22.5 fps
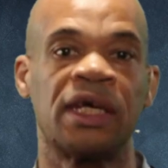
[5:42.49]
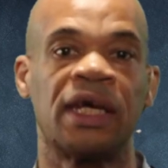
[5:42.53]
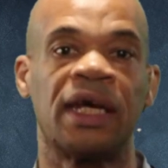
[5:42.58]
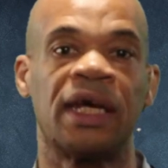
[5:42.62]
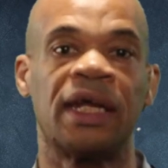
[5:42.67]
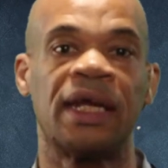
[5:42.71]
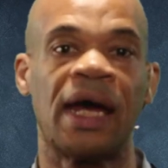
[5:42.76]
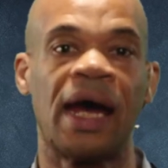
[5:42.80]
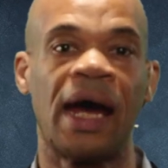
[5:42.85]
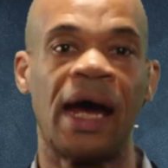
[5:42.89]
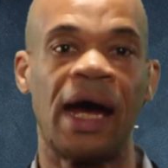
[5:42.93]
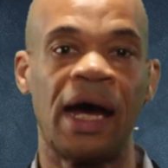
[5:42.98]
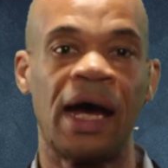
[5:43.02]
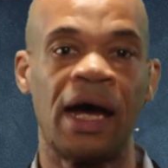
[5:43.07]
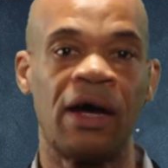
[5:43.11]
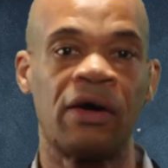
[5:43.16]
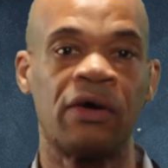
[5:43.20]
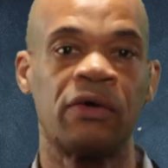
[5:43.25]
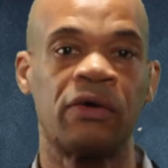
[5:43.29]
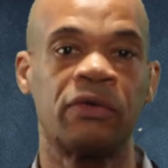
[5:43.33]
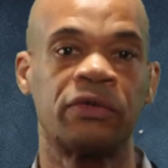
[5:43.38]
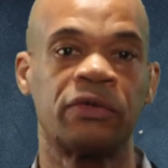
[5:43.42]
and
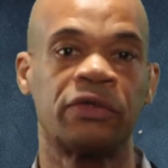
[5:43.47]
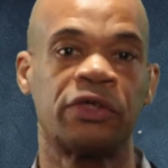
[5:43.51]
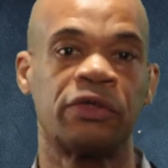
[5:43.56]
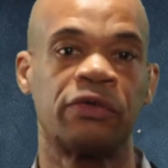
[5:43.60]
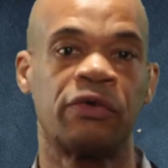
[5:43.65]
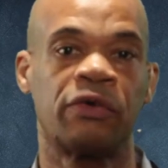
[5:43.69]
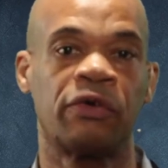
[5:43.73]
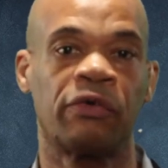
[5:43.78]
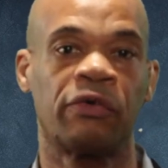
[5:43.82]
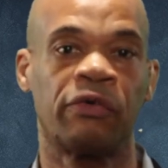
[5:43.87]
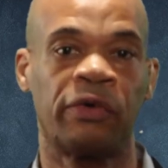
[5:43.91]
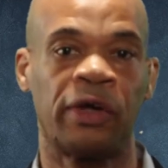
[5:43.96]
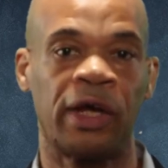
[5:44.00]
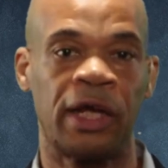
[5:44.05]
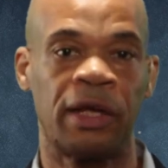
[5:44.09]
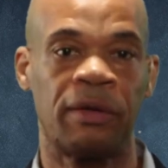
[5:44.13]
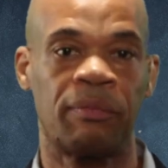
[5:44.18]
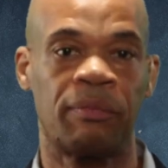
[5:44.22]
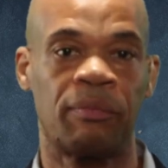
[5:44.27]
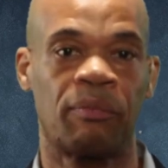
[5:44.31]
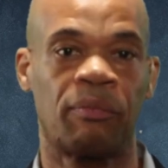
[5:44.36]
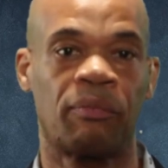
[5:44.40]
how to
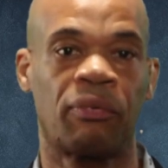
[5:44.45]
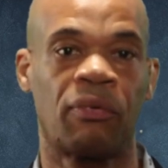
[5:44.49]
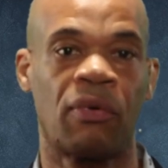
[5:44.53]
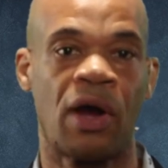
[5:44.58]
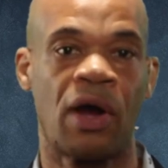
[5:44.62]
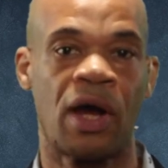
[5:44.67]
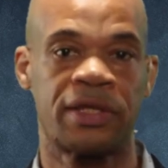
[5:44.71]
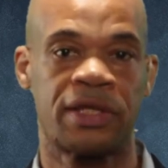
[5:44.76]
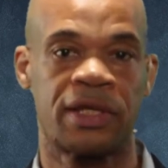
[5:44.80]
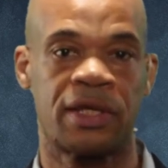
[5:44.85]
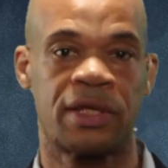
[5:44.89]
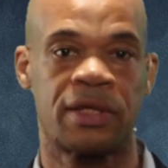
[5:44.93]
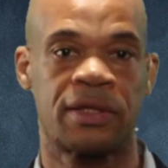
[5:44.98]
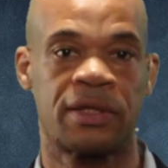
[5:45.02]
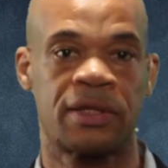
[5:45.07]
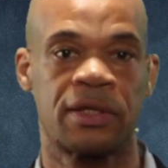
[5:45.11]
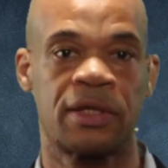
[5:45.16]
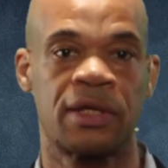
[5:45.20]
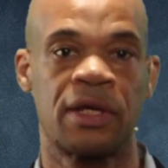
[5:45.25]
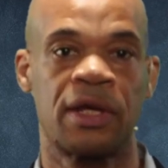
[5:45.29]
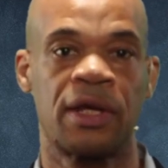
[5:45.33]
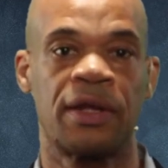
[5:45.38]
create
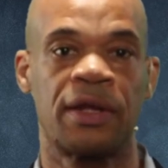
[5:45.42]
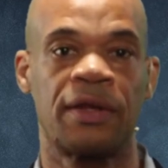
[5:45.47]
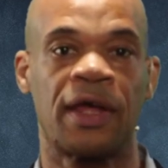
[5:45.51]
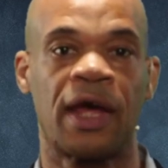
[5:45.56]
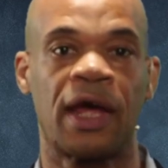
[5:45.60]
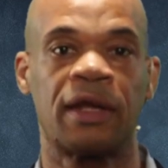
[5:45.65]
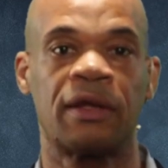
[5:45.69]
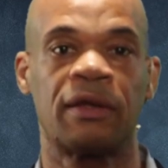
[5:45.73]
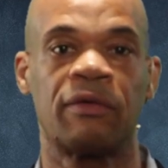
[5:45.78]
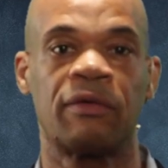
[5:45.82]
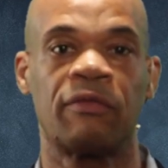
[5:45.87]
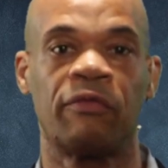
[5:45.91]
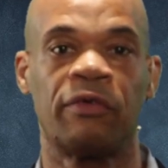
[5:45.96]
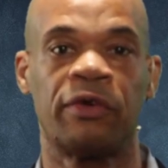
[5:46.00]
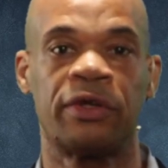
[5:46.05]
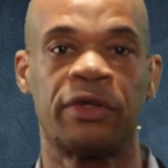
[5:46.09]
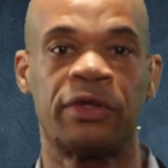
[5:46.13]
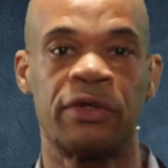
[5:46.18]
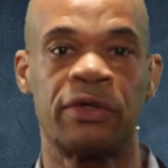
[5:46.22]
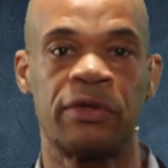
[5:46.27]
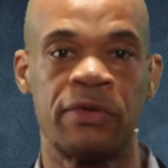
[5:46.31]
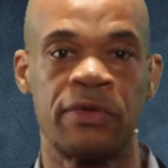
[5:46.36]
process that
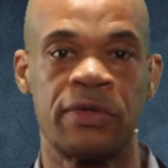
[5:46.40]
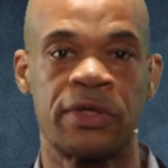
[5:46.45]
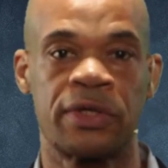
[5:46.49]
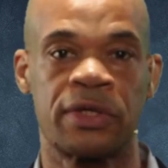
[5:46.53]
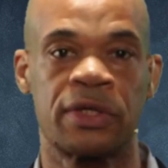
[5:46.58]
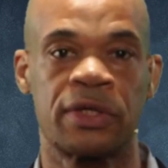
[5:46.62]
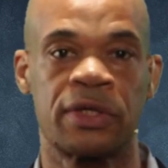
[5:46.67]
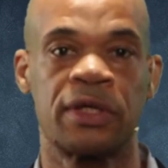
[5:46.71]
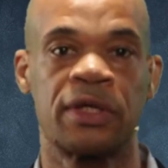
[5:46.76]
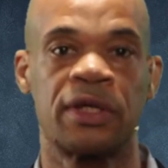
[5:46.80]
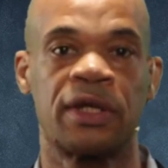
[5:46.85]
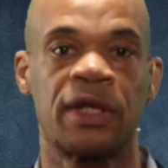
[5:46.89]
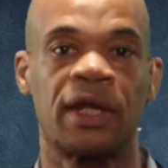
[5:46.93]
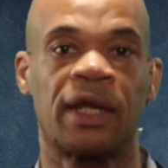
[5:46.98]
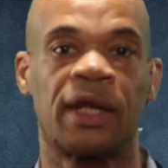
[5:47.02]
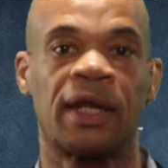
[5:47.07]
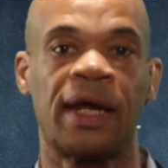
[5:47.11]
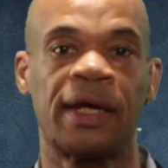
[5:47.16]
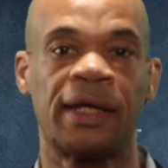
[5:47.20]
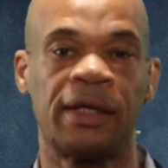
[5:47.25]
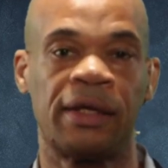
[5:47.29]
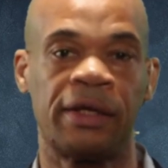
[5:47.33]
reduce the
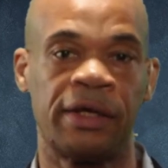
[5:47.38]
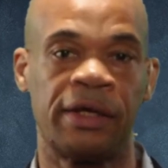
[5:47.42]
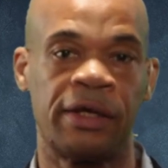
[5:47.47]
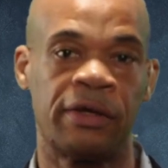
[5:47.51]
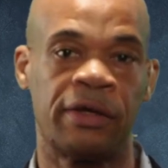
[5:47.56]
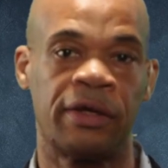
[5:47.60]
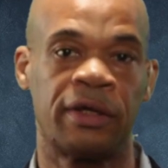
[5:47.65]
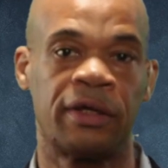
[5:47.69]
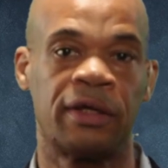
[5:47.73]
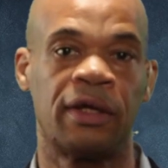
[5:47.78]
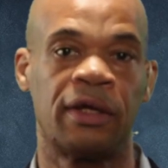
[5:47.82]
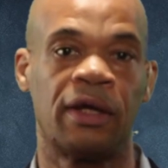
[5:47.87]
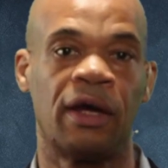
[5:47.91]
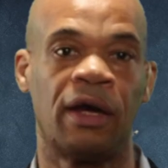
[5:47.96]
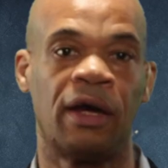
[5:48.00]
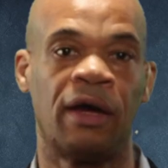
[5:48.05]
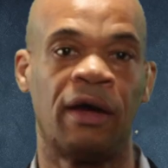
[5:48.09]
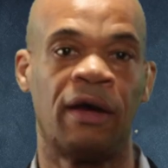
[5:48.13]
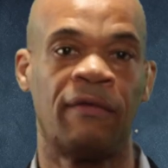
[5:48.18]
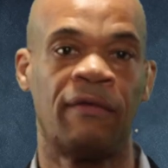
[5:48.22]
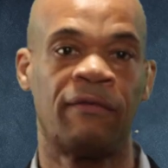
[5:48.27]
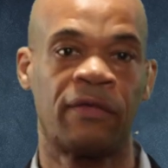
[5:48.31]
likelihood
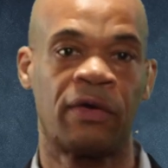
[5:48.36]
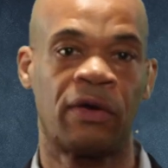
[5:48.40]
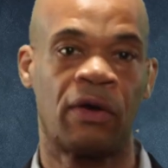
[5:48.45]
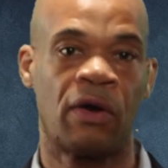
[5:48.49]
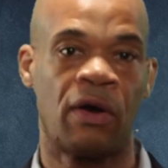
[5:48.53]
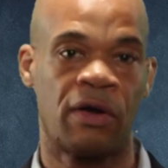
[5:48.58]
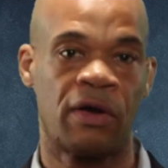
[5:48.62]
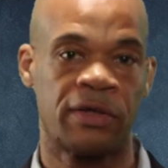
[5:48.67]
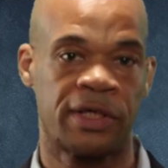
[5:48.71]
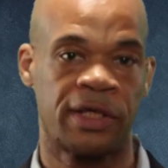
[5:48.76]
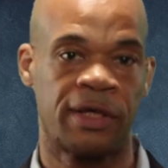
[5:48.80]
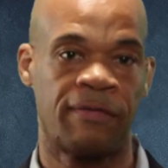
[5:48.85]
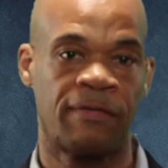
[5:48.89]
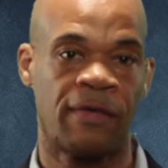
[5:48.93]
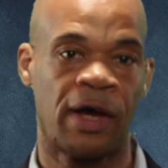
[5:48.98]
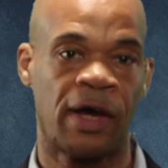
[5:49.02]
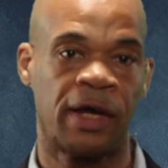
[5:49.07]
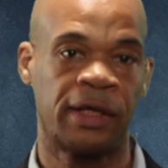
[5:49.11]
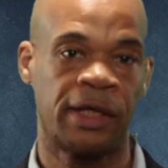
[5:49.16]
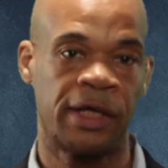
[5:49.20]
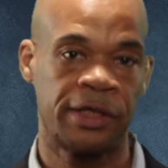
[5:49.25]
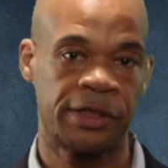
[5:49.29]
of costly
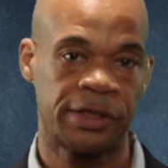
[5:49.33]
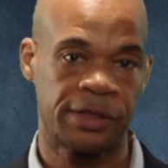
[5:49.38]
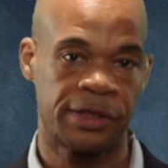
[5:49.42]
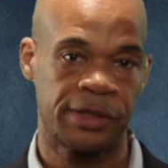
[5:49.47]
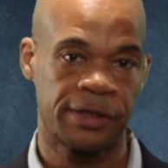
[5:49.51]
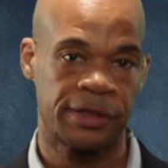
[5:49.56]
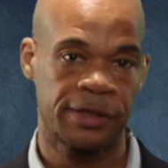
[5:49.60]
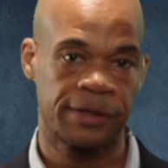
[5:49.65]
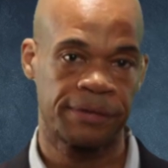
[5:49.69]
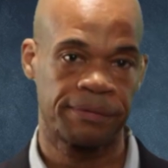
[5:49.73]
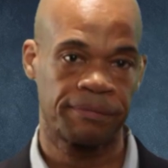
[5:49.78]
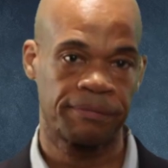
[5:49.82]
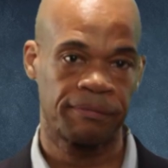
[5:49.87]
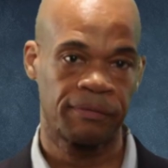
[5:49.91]
violations.